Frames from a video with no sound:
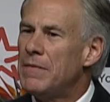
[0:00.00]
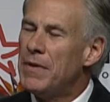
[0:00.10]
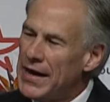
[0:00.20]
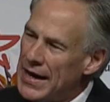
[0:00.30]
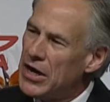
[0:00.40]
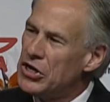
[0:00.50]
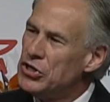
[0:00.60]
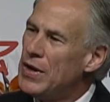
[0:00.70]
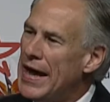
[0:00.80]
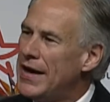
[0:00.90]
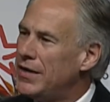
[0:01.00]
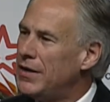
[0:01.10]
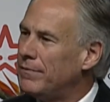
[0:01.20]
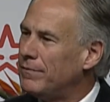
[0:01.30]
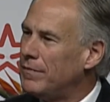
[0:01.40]
but how you add
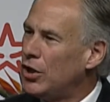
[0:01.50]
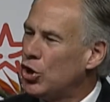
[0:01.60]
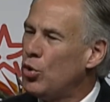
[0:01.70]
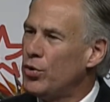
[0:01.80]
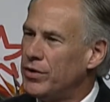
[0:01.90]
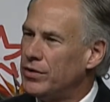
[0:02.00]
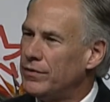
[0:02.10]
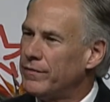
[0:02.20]
up a quarter.